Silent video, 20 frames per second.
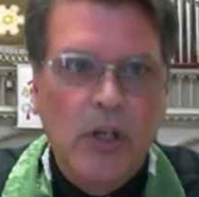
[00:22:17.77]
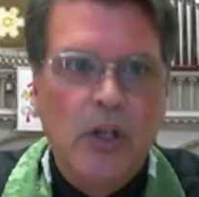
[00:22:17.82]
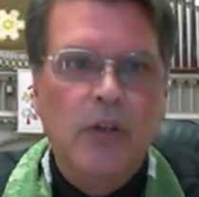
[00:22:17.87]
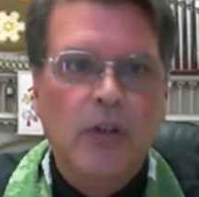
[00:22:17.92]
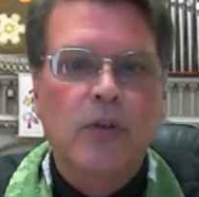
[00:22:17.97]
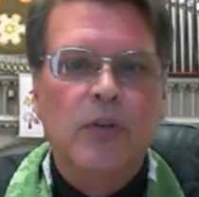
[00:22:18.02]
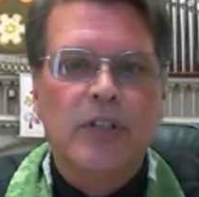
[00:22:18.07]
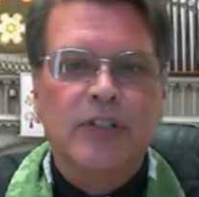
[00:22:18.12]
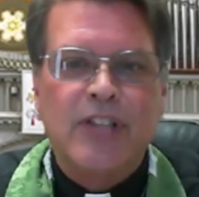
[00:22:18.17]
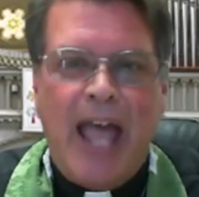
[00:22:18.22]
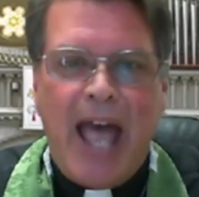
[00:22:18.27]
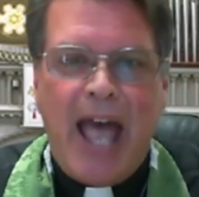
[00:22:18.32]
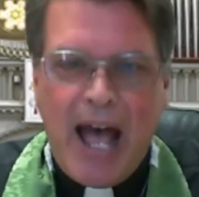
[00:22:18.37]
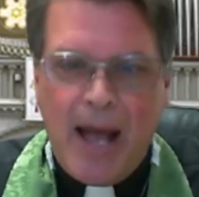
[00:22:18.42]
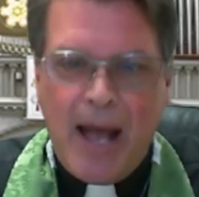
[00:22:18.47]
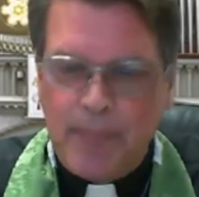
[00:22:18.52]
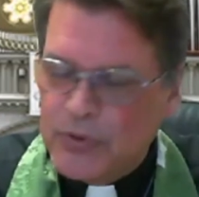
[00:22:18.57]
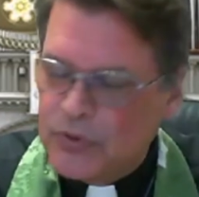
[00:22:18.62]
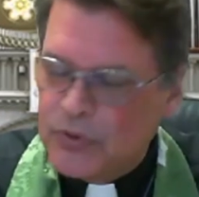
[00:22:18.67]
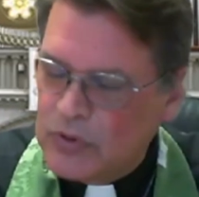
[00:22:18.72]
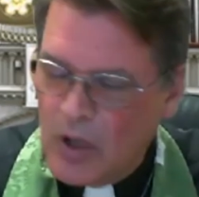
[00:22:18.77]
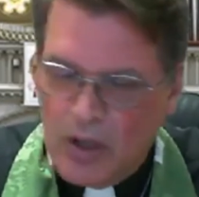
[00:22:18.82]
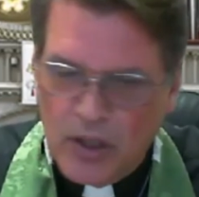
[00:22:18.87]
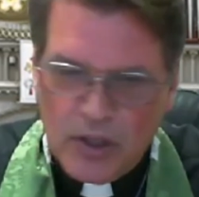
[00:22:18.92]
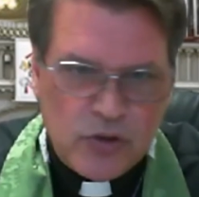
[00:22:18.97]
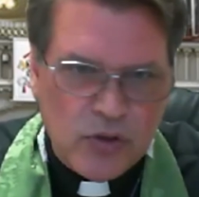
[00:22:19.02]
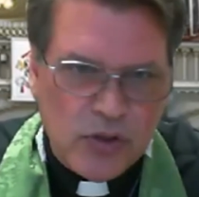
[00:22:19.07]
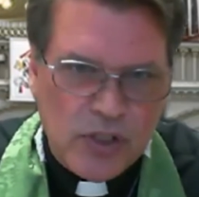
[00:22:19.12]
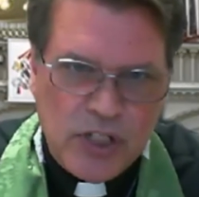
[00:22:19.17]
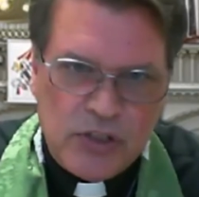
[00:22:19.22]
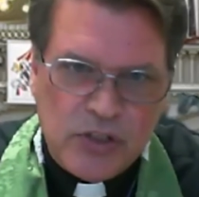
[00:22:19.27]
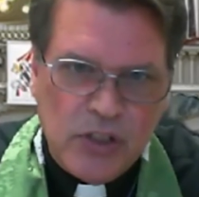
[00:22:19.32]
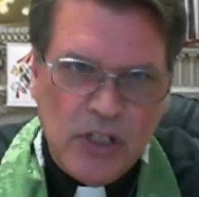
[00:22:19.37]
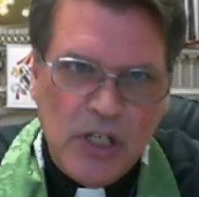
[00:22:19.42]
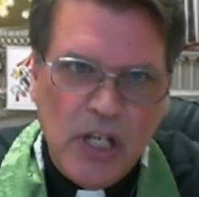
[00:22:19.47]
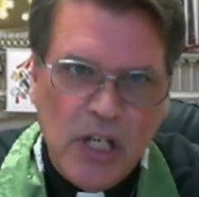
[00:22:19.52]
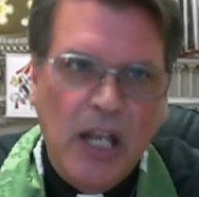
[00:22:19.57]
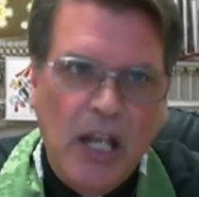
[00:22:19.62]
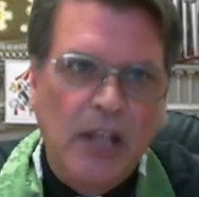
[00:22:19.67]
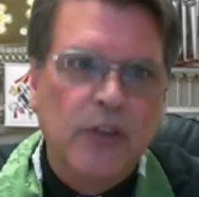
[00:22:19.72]
through his apostolic
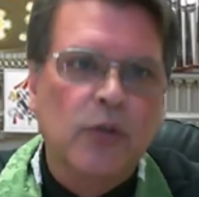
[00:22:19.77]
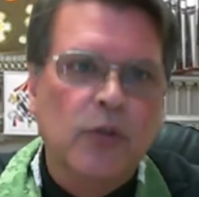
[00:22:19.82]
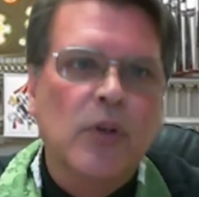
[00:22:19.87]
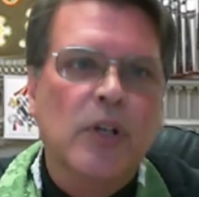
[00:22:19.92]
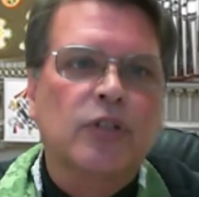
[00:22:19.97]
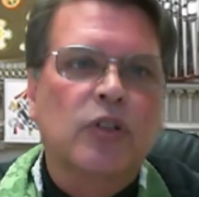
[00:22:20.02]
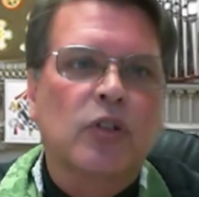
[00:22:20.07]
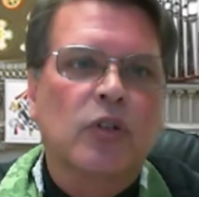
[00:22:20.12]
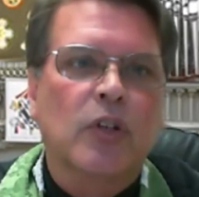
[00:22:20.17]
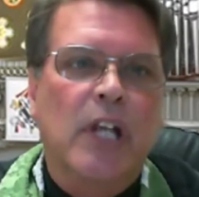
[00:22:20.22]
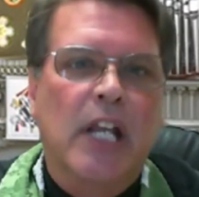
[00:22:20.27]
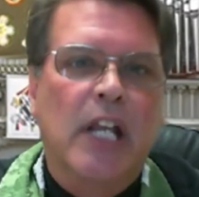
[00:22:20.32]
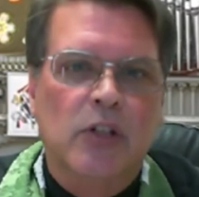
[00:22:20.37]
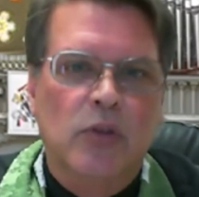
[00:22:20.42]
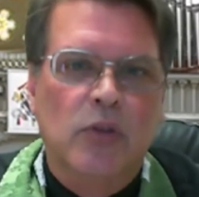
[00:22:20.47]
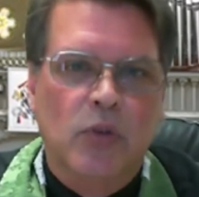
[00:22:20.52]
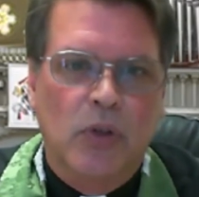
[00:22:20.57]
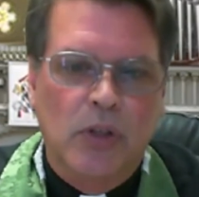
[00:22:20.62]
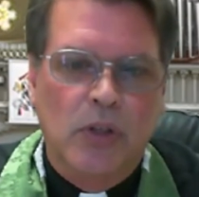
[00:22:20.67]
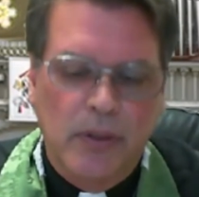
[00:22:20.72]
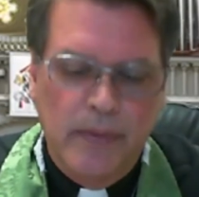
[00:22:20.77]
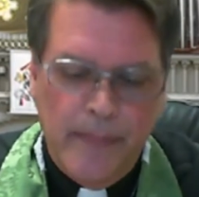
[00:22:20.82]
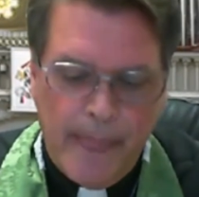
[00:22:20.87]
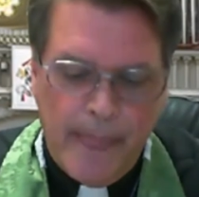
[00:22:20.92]
tradition, through his created order.